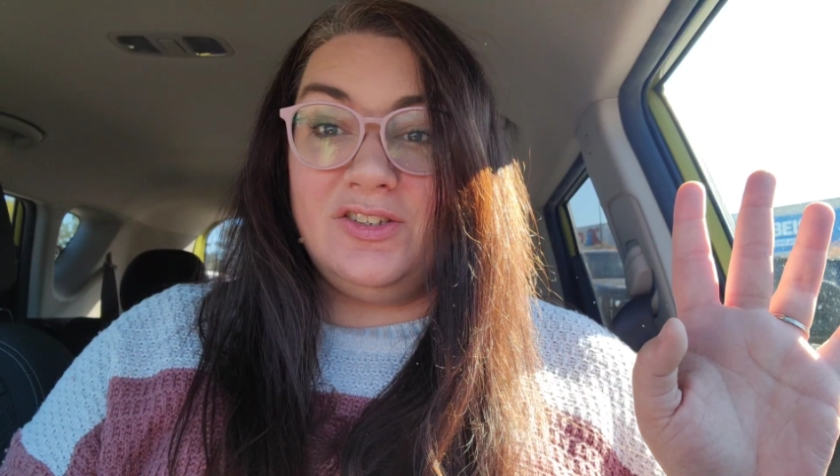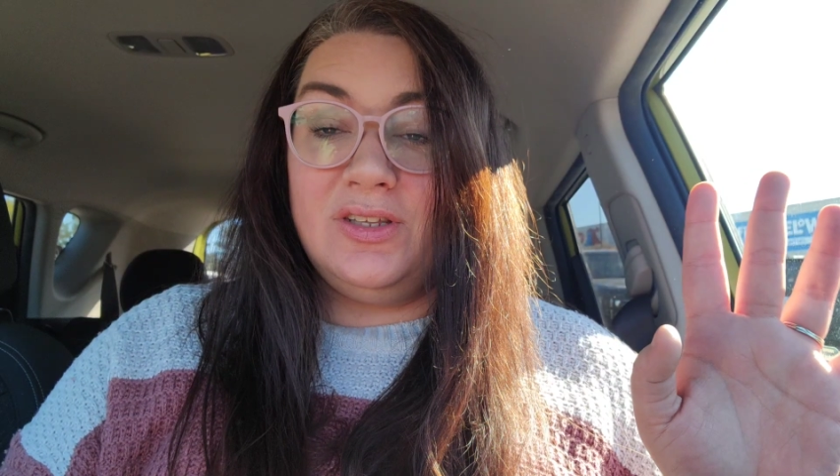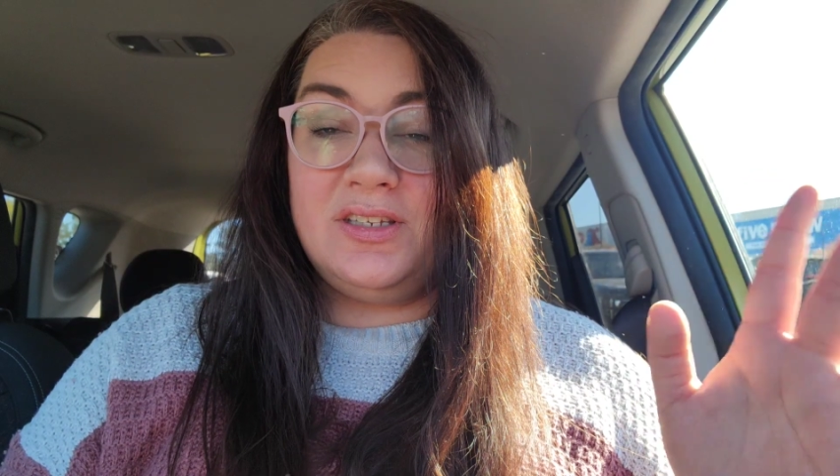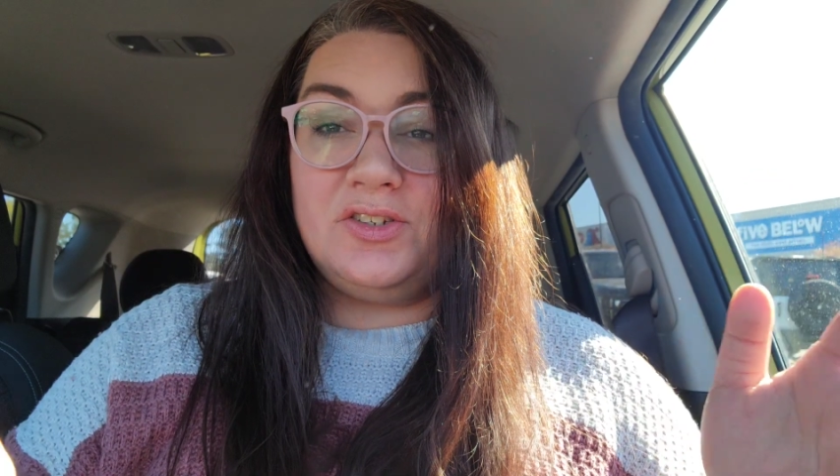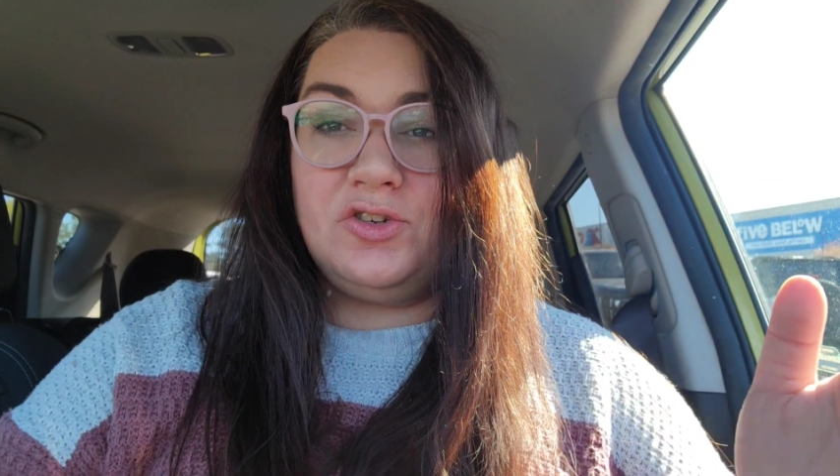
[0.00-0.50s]
so
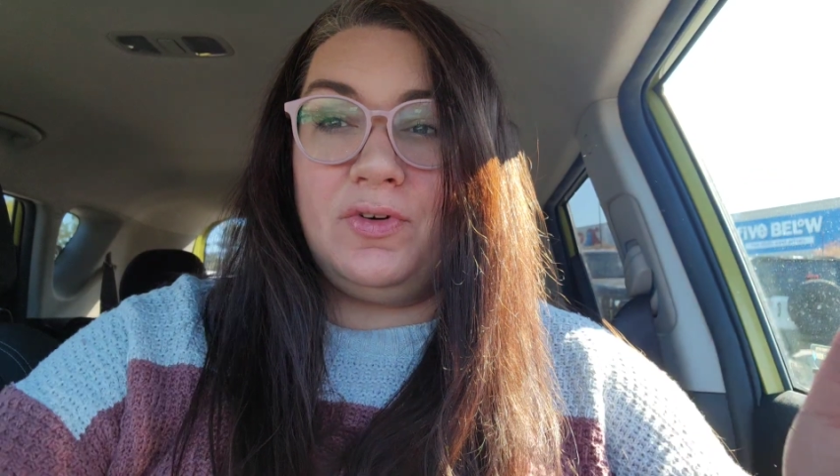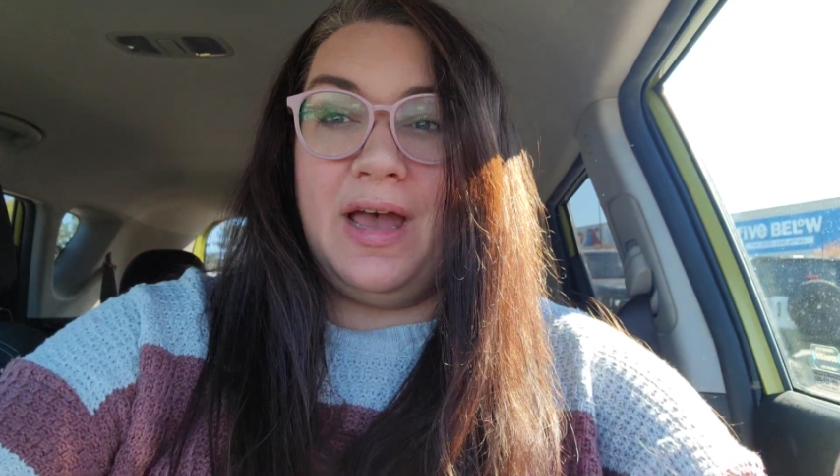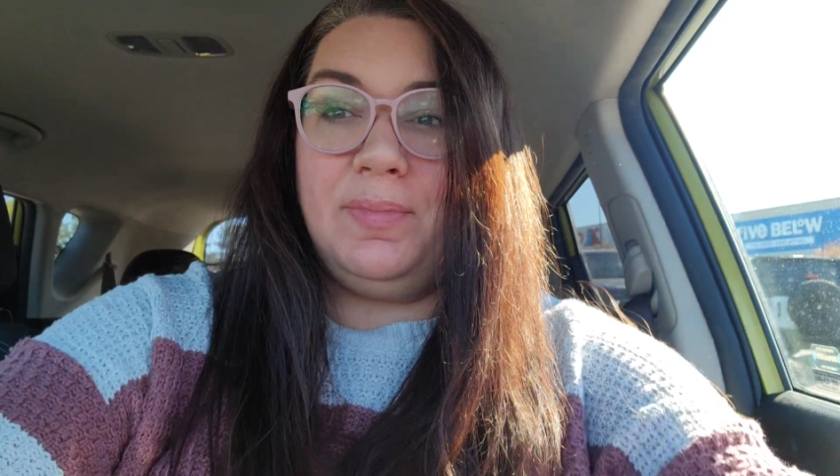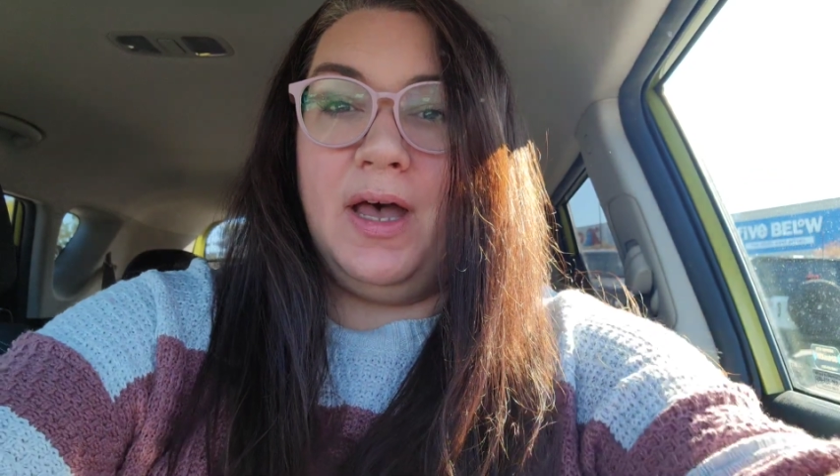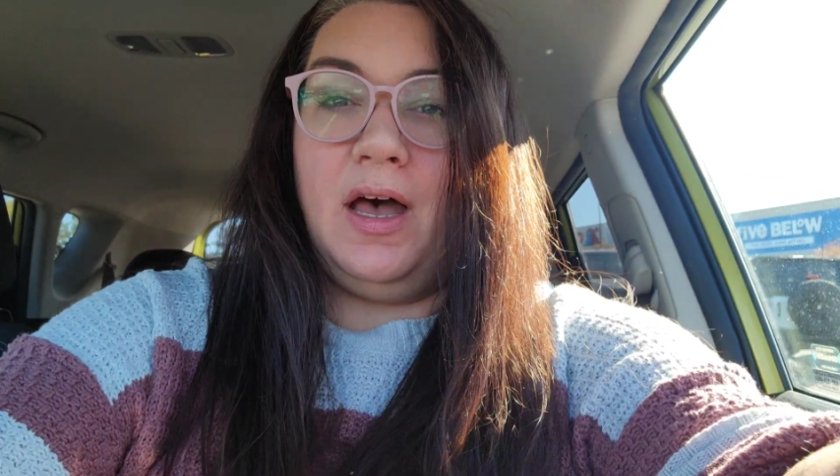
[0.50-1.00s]
this is to
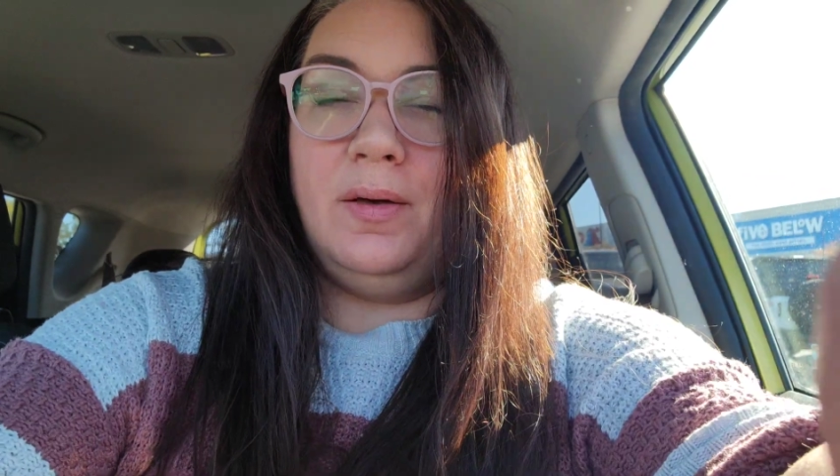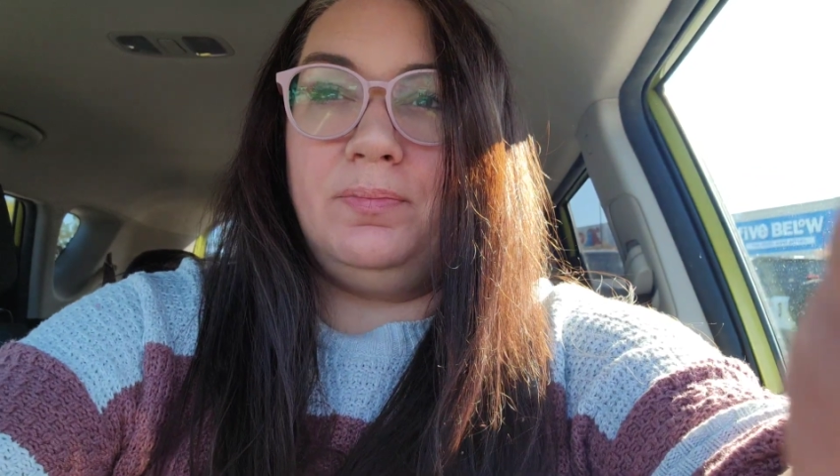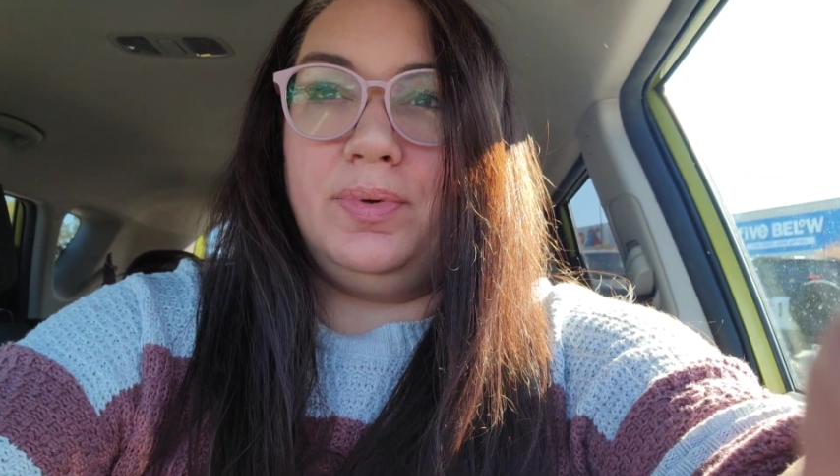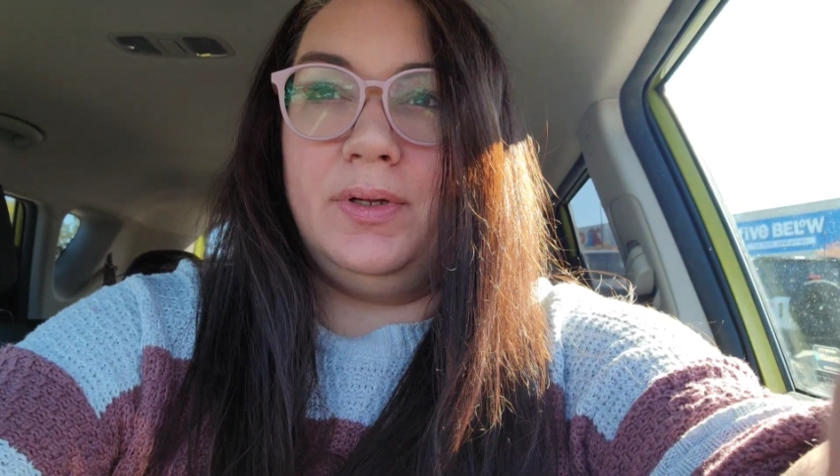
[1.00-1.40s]
wrap up